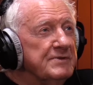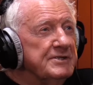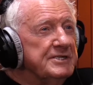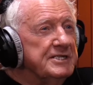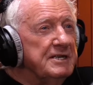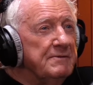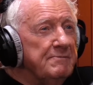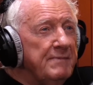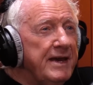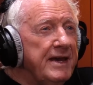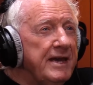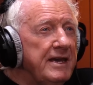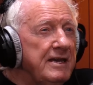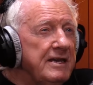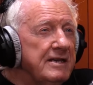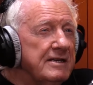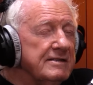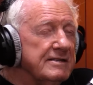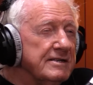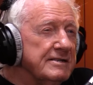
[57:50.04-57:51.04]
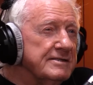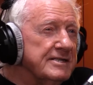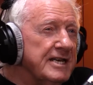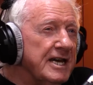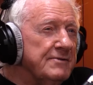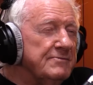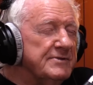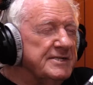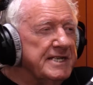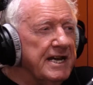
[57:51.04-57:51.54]
To me,
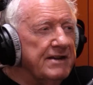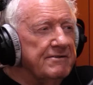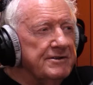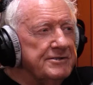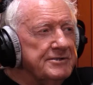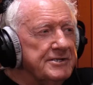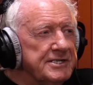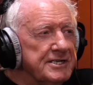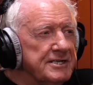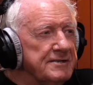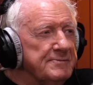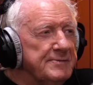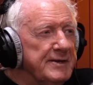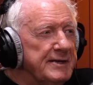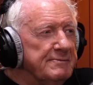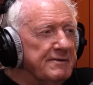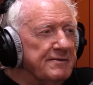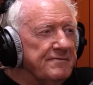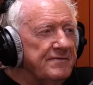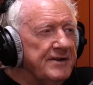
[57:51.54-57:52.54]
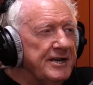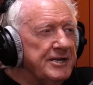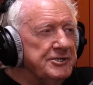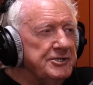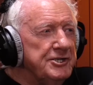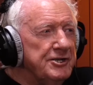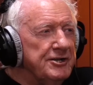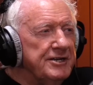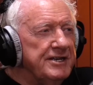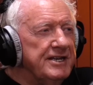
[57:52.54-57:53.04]
they were territories other people
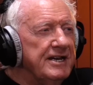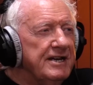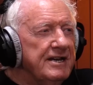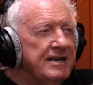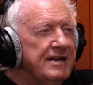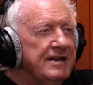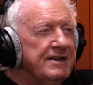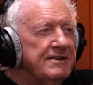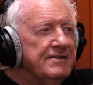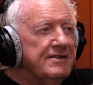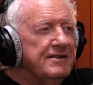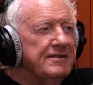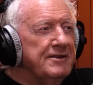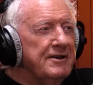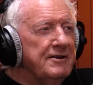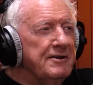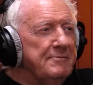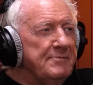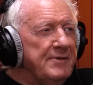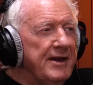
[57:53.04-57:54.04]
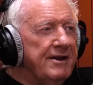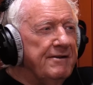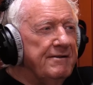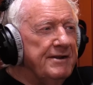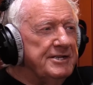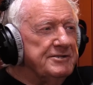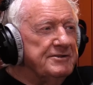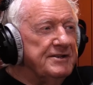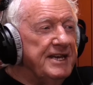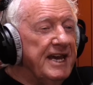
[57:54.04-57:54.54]
fished. There are
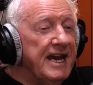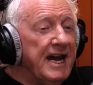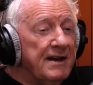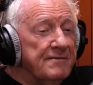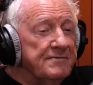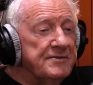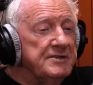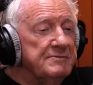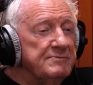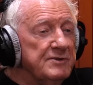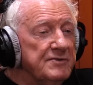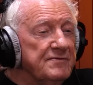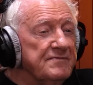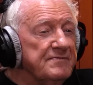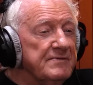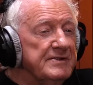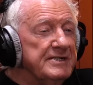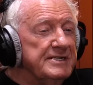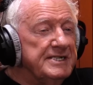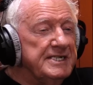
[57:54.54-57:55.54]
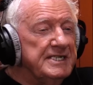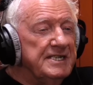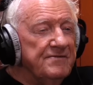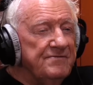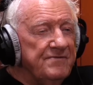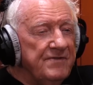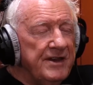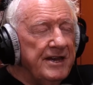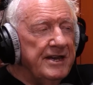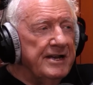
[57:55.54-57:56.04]
periods when you have to move
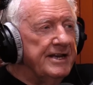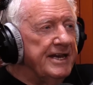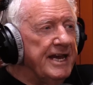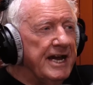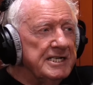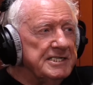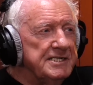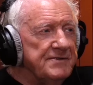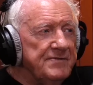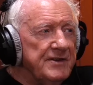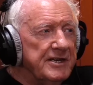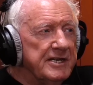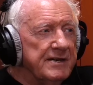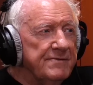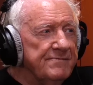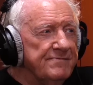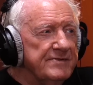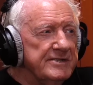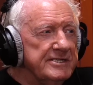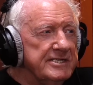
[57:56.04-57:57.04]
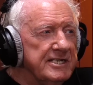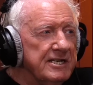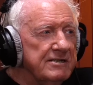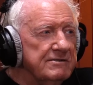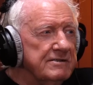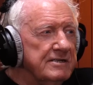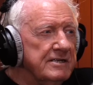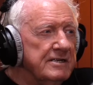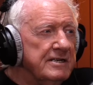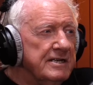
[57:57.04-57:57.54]
severely out of your comfort
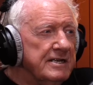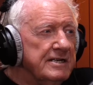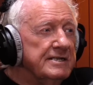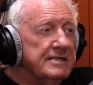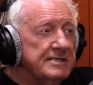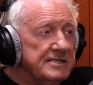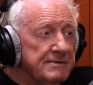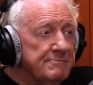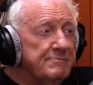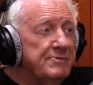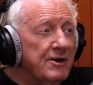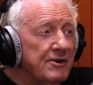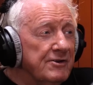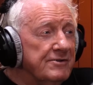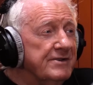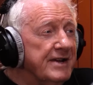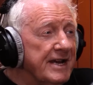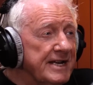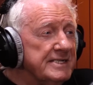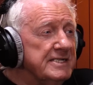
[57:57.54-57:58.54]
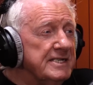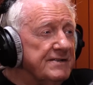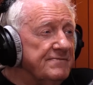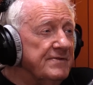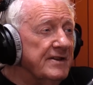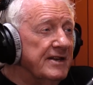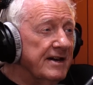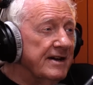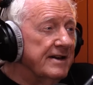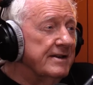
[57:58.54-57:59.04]
zone to progress, if
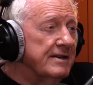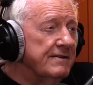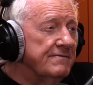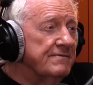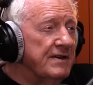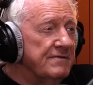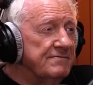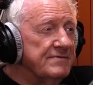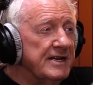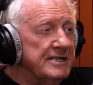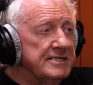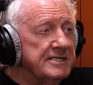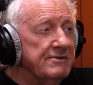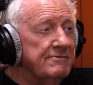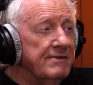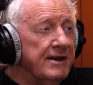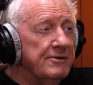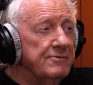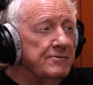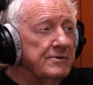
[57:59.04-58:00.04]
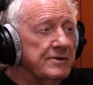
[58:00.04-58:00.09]
you like, if that's the right